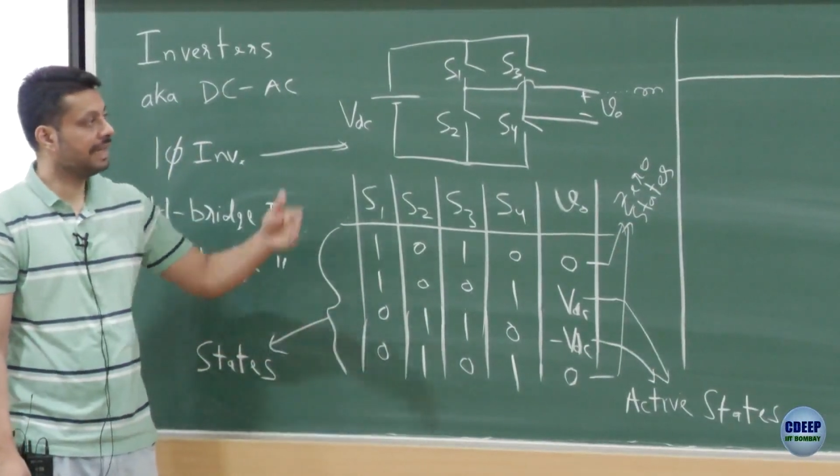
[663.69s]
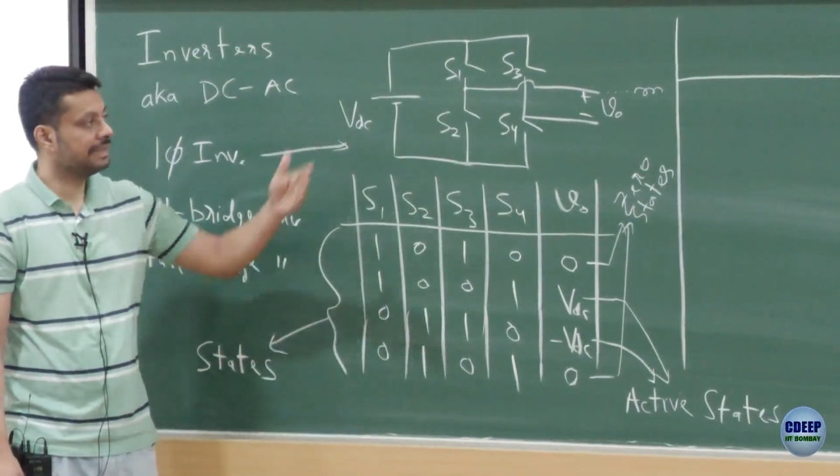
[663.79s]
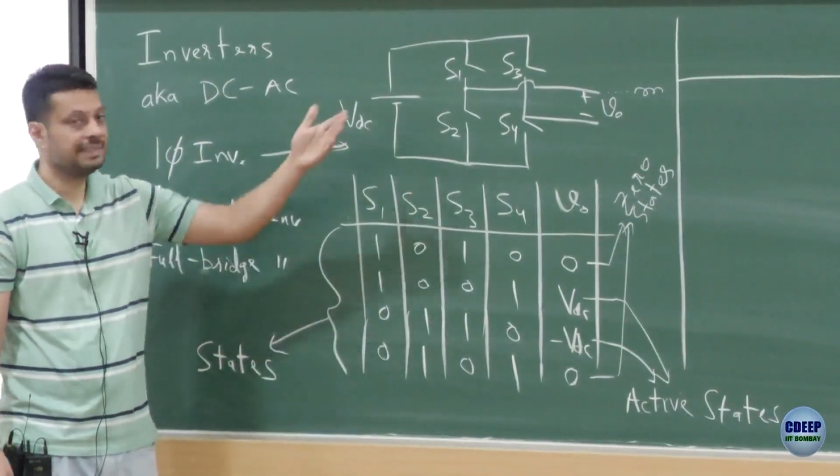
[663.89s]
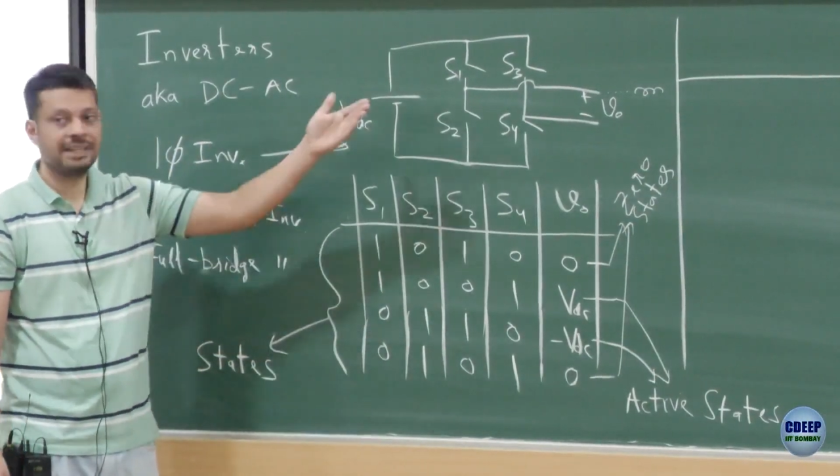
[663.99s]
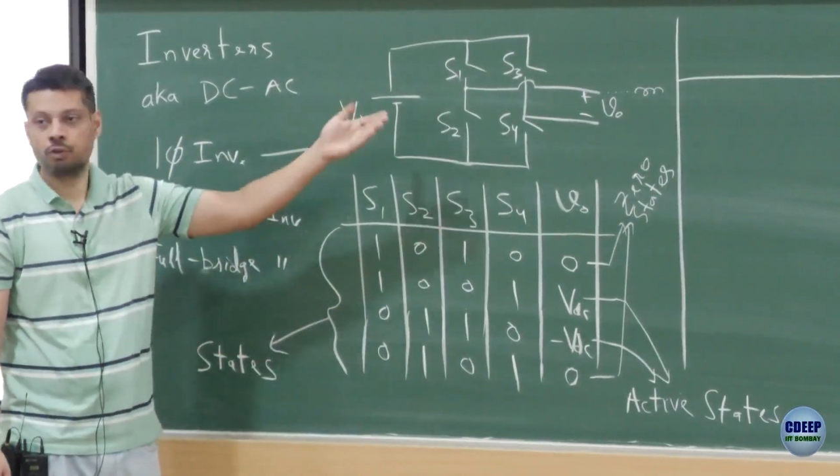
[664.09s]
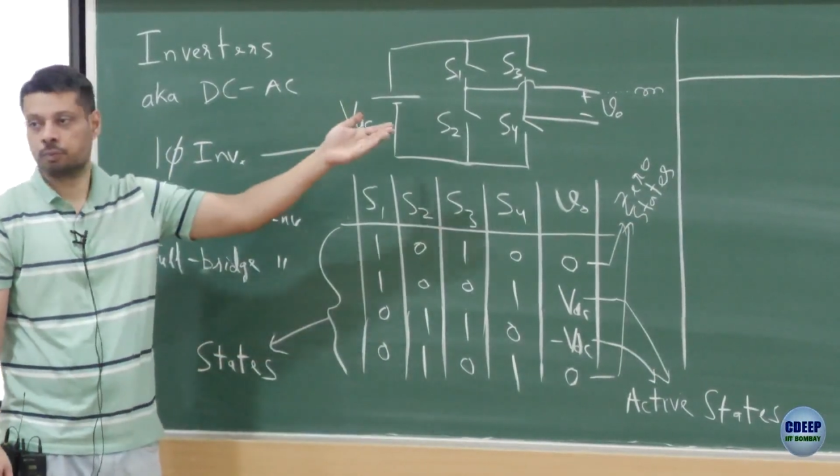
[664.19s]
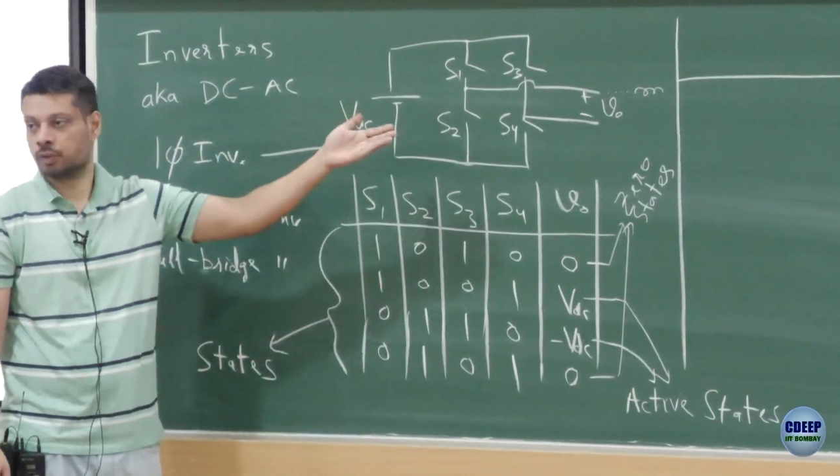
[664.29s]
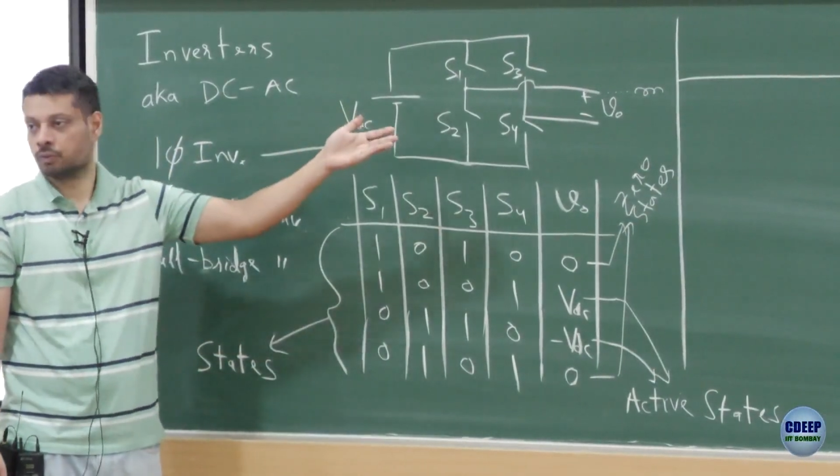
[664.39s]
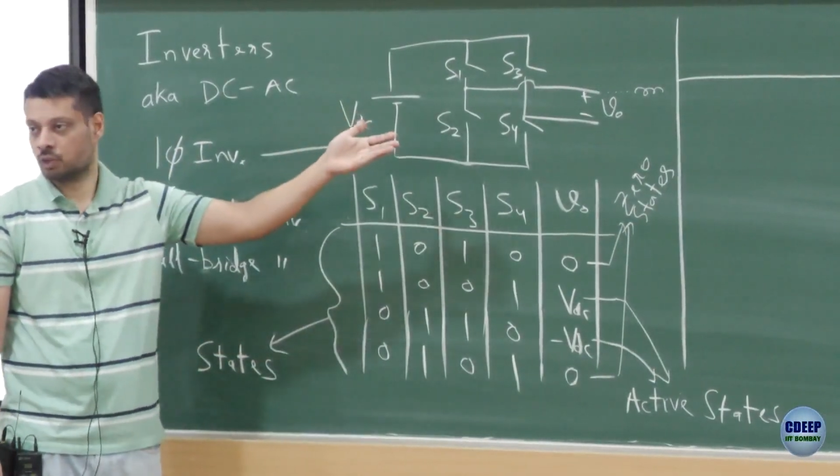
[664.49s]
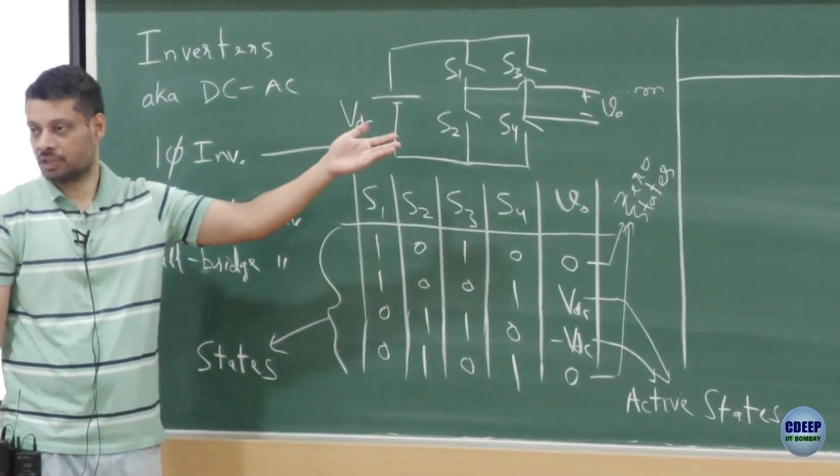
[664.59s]
AC
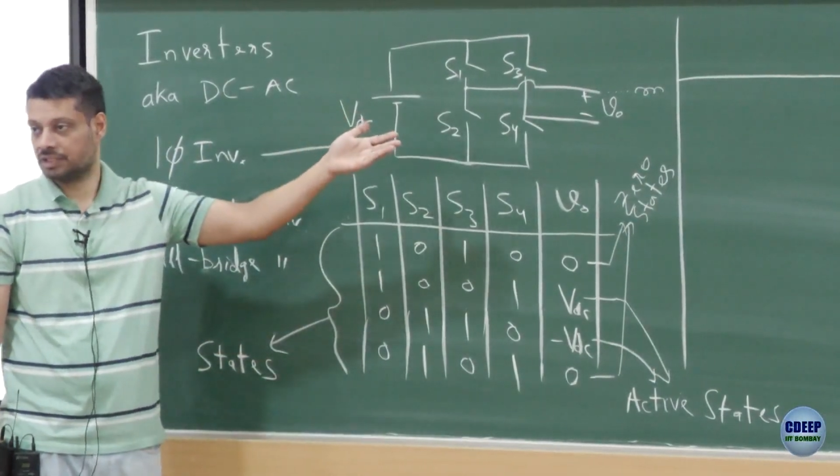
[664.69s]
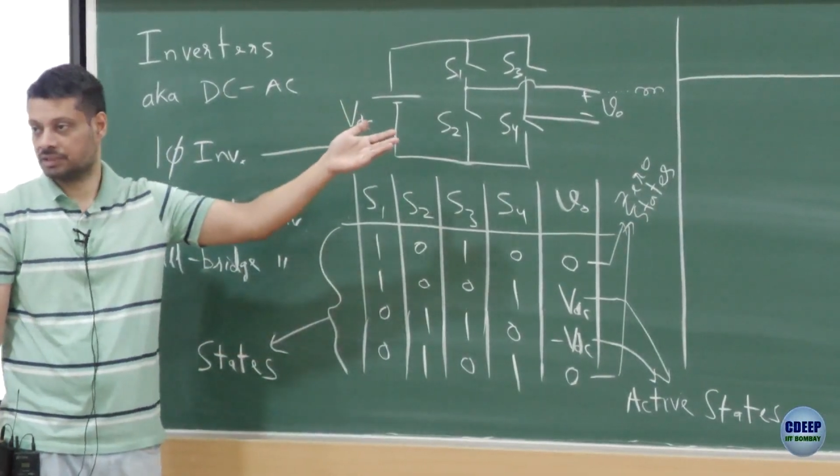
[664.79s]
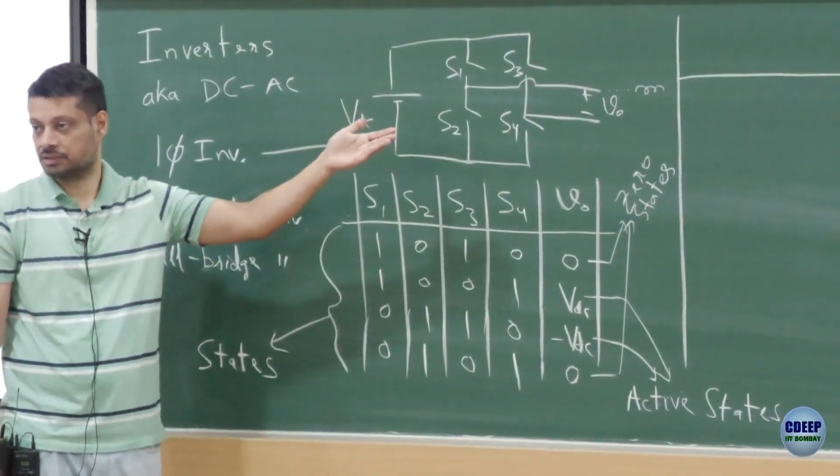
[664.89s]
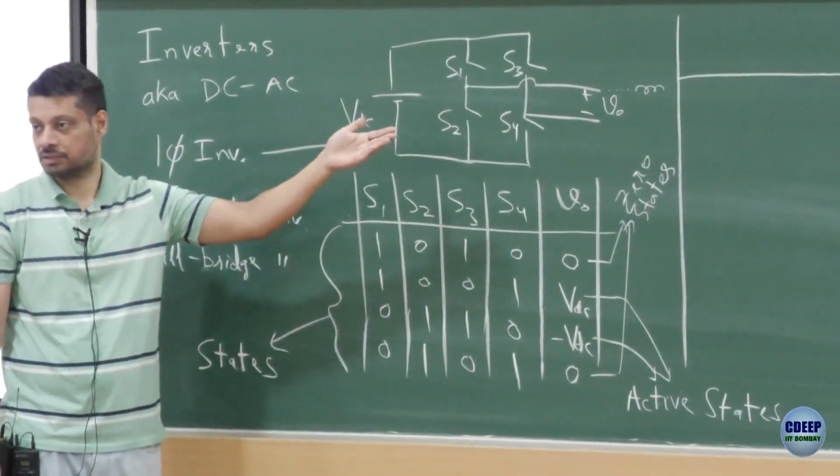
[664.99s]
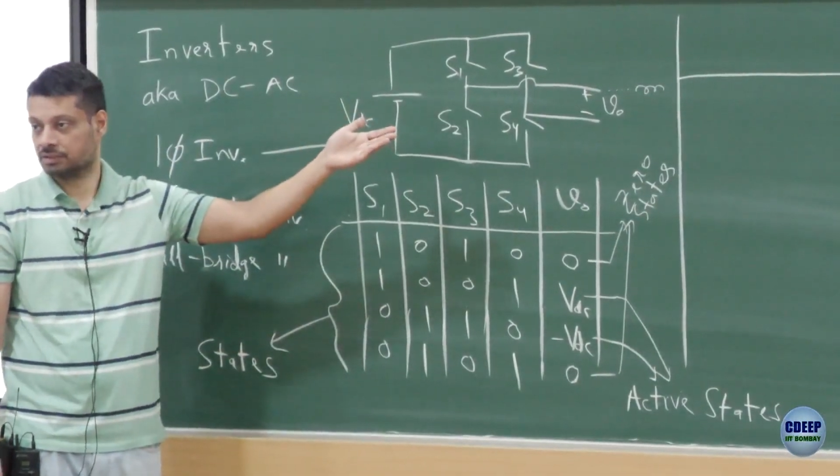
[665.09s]
output voltage,